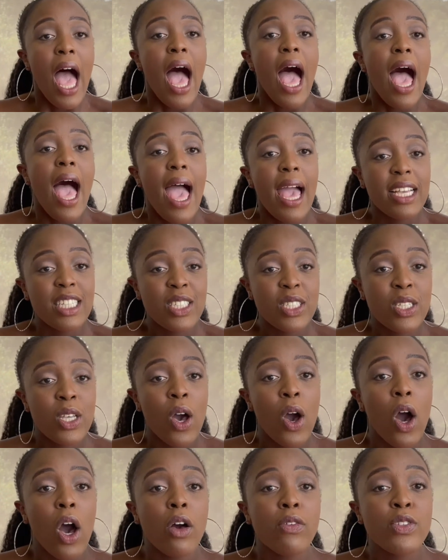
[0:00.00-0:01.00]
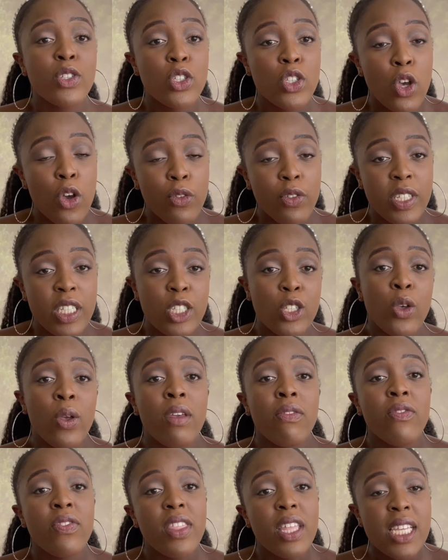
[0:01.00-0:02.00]
Acts of service. So
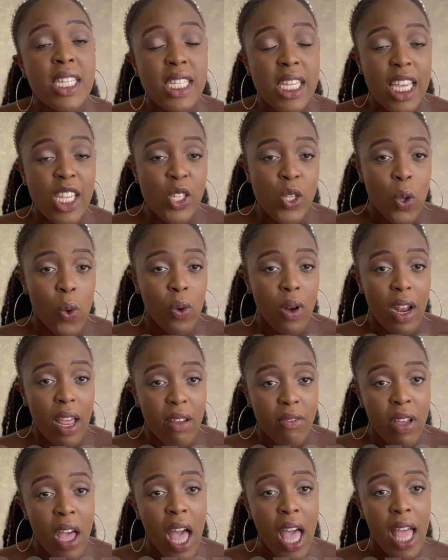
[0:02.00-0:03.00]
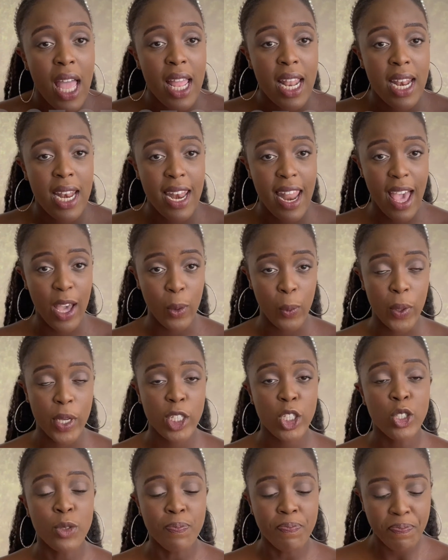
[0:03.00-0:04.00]
if this is your love
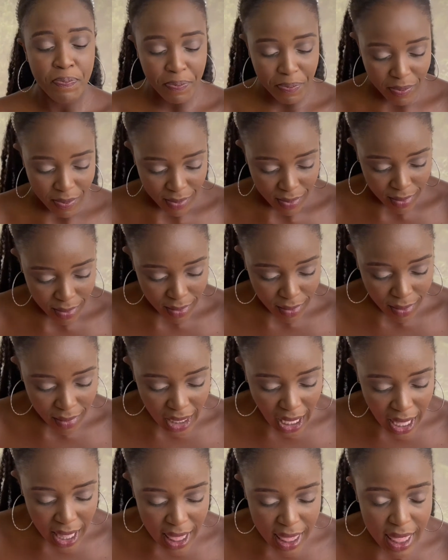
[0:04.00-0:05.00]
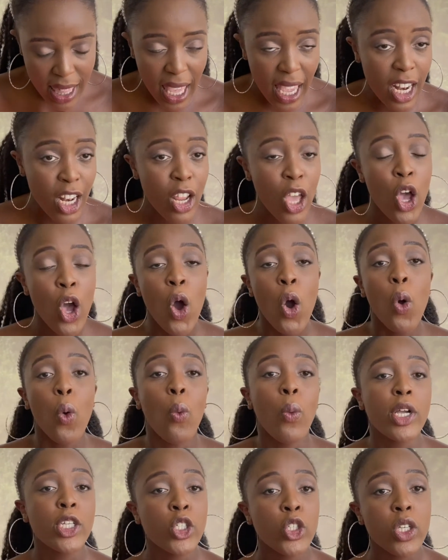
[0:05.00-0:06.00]
language, then
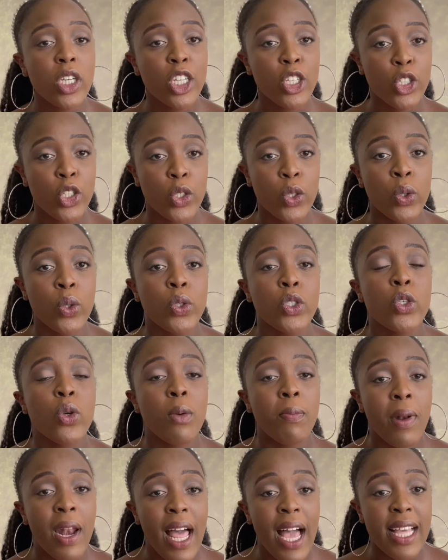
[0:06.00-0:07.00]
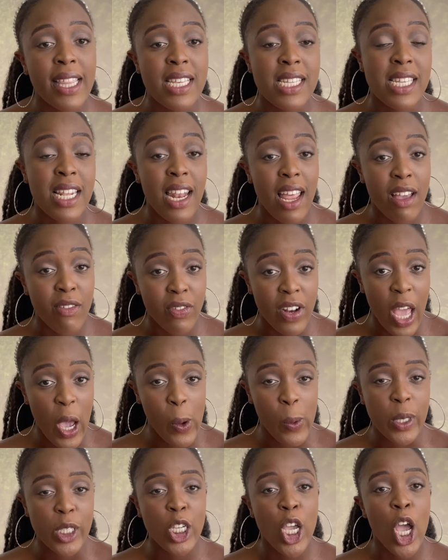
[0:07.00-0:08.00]
what you can do to apply this love
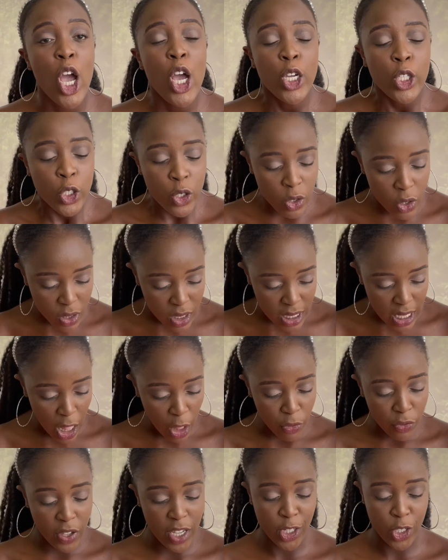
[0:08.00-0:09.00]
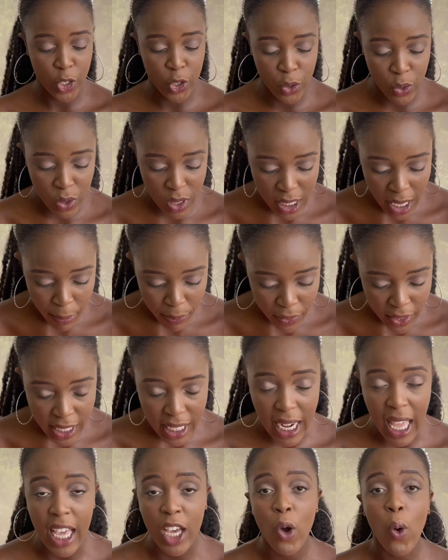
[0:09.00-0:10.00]
language to yourself is do something
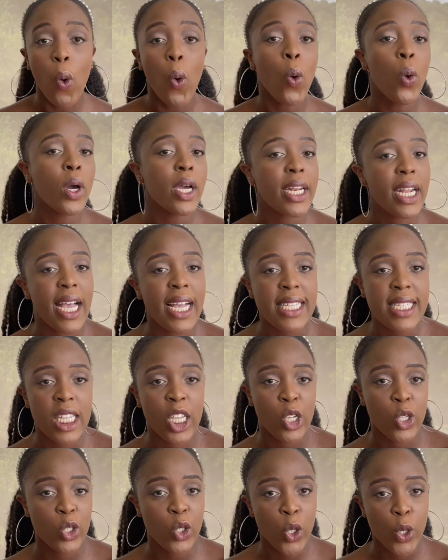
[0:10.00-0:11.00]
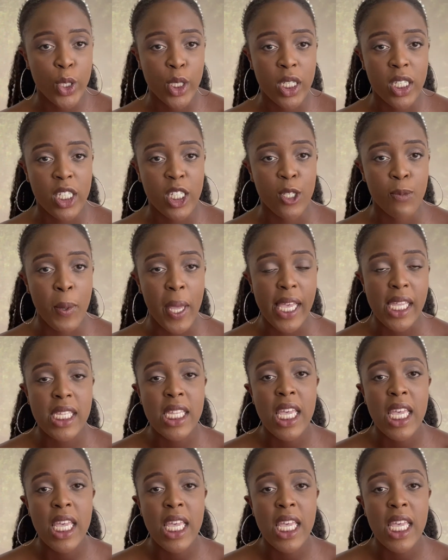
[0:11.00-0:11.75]
like organizing a certain space.